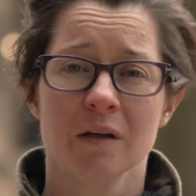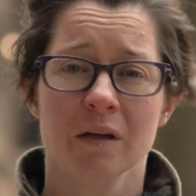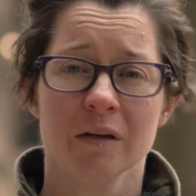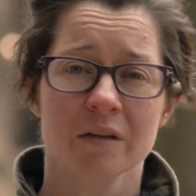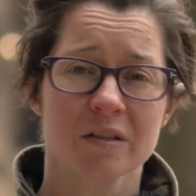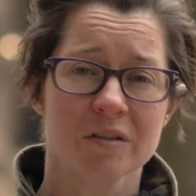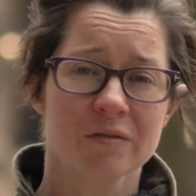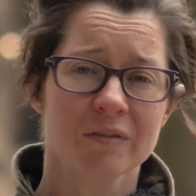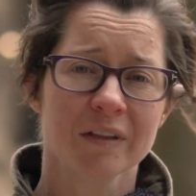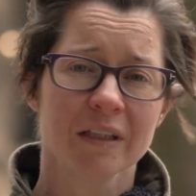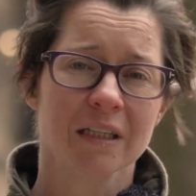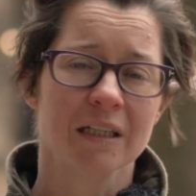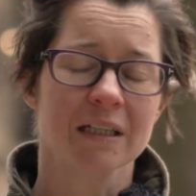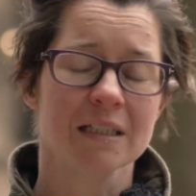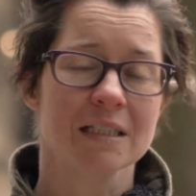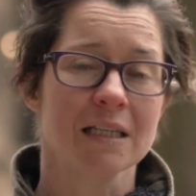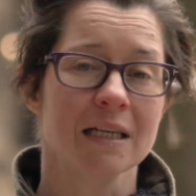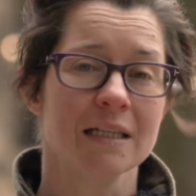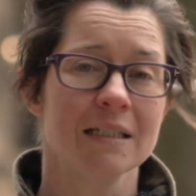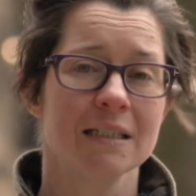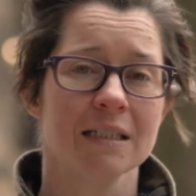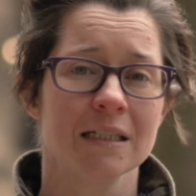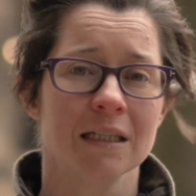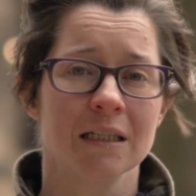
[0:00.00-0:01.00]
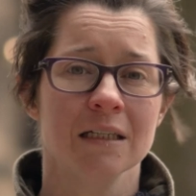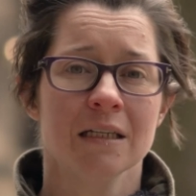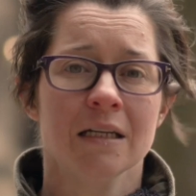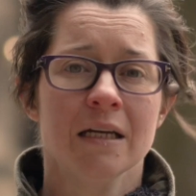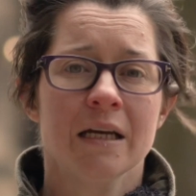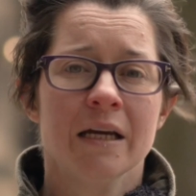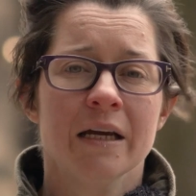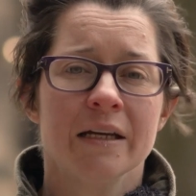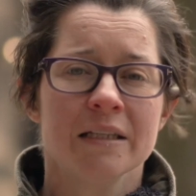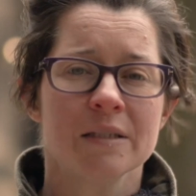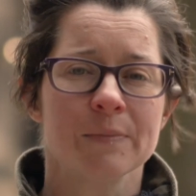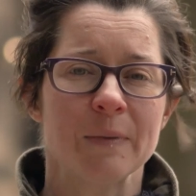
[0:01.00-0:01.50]
And it's really exciting
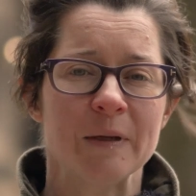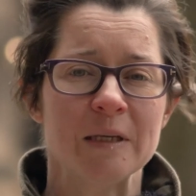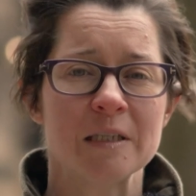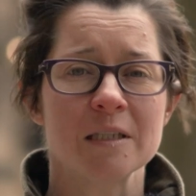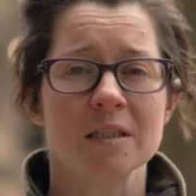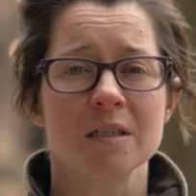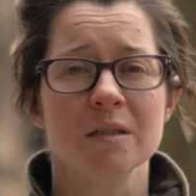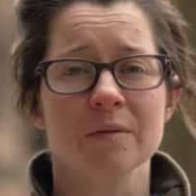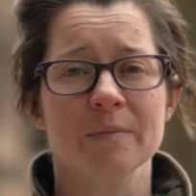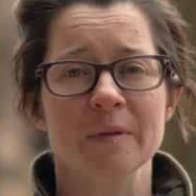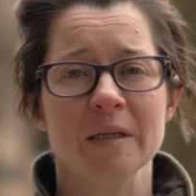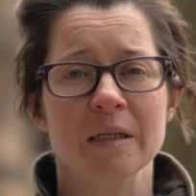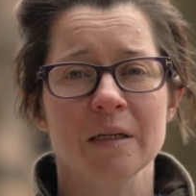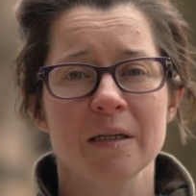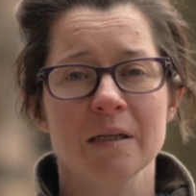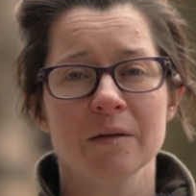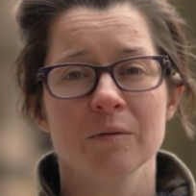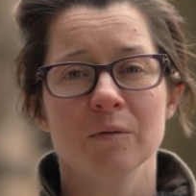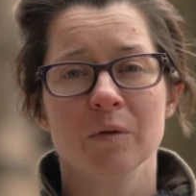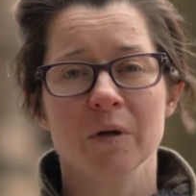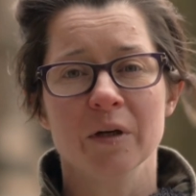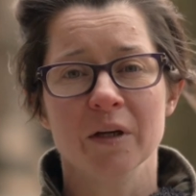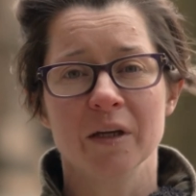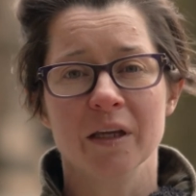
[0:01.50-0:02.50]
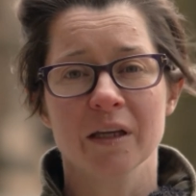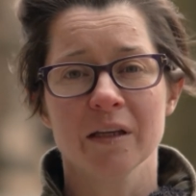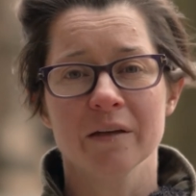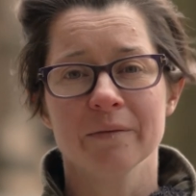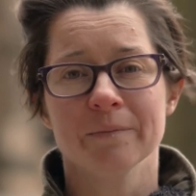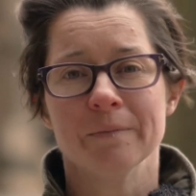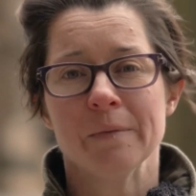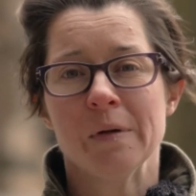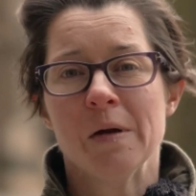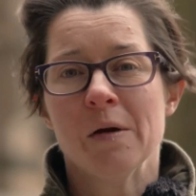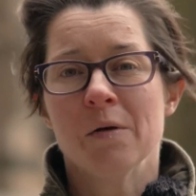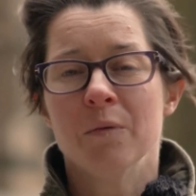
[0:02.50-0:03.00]
space to be working